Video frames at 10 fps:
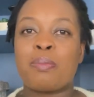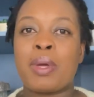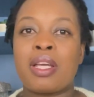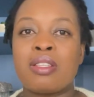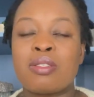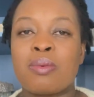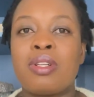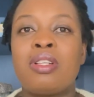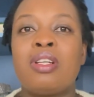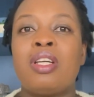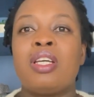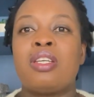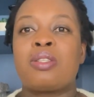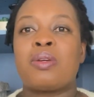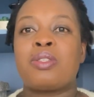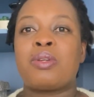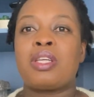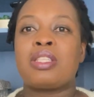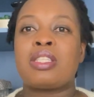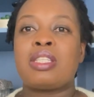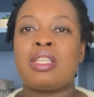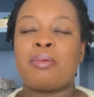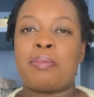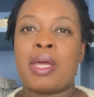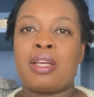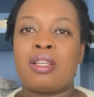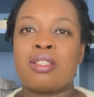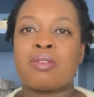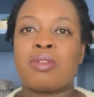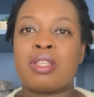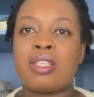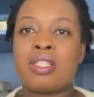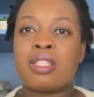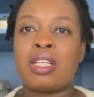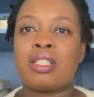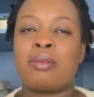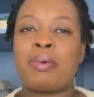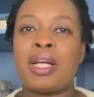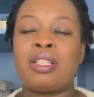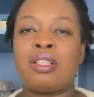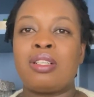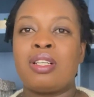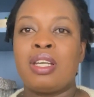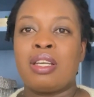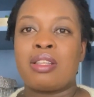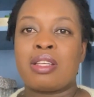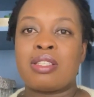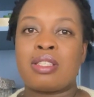back as well. So as you can see, the back has got this center panel. That's